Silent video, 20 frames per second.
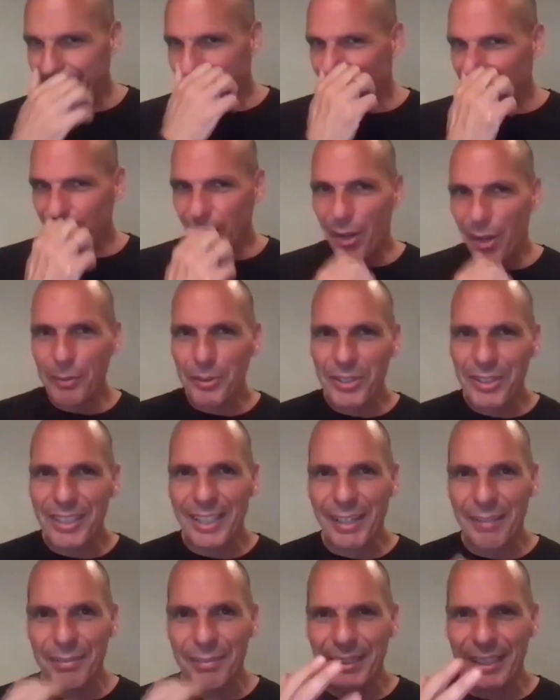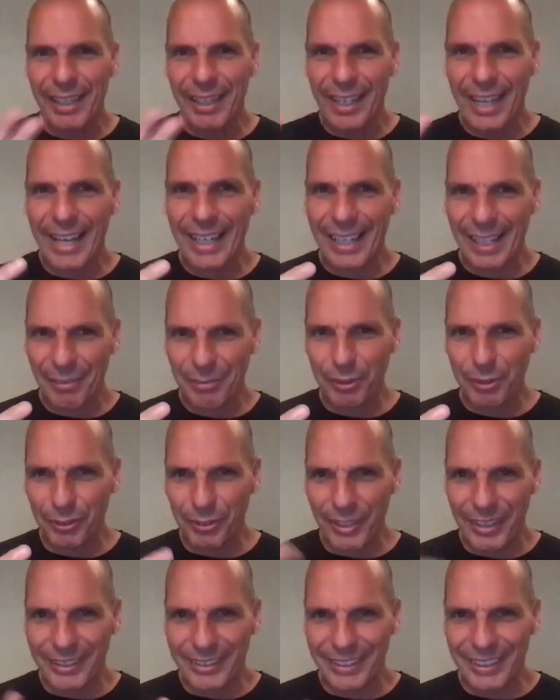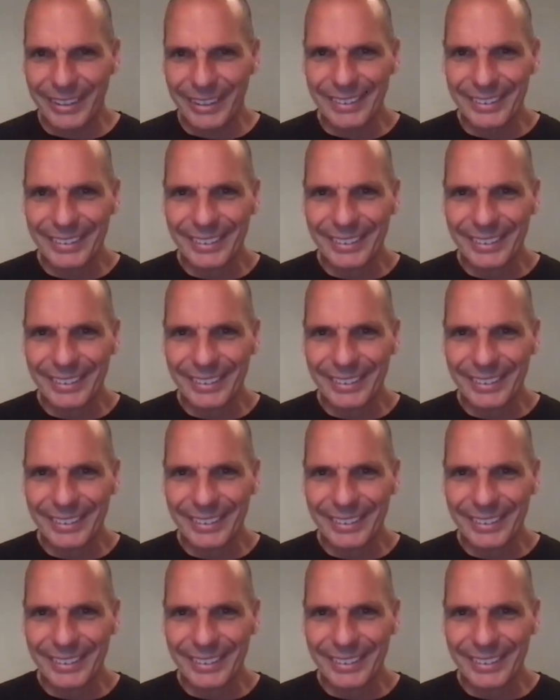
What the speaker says: So I was in the cafeteria. Eric, I've told you that, right?